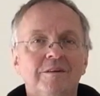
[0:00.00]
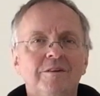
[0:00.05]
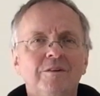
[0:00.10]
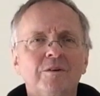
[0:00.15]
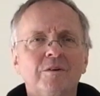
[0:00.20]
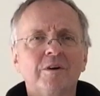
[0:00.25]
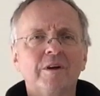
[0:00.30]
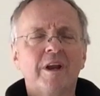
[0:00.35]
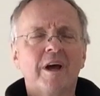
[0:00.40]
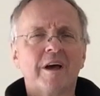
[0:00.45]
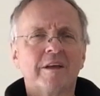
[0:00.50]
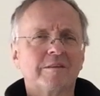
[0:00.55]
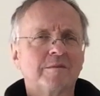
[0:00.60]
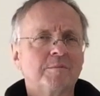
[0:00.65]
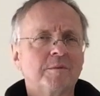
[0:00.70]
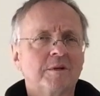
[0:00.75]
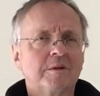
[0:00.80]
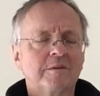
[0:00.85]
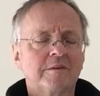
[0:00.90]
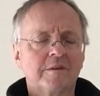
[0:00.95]
look at us
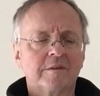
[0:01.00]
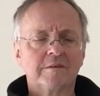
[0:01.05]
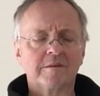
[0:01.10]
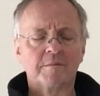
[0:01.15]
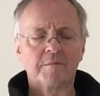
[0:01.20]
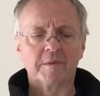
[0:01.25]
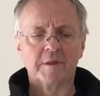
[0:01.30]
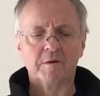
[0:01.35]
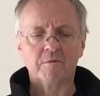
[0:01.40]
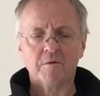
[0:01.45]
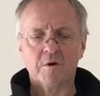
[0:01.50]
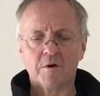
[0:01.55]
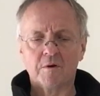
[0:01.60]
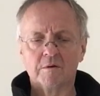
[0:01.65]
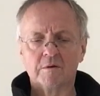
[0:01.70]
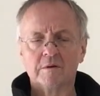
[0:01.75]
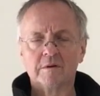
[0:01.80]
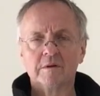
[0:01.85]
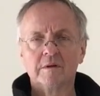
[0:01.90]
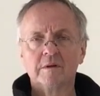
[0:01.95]
because there's something
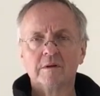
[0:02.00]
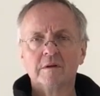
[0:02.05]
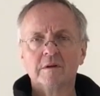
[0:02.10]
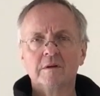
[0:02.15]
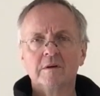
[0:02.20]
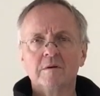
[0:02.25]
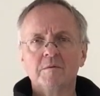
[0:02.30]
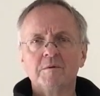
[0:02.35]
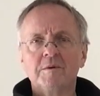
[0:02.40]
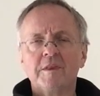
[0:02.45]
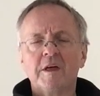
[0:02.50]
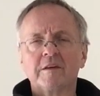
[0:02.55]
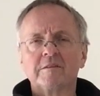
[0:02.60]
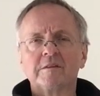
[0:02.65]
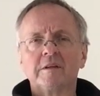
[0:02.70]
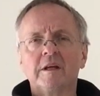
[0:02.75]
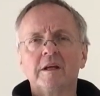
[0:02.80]
wrong with us.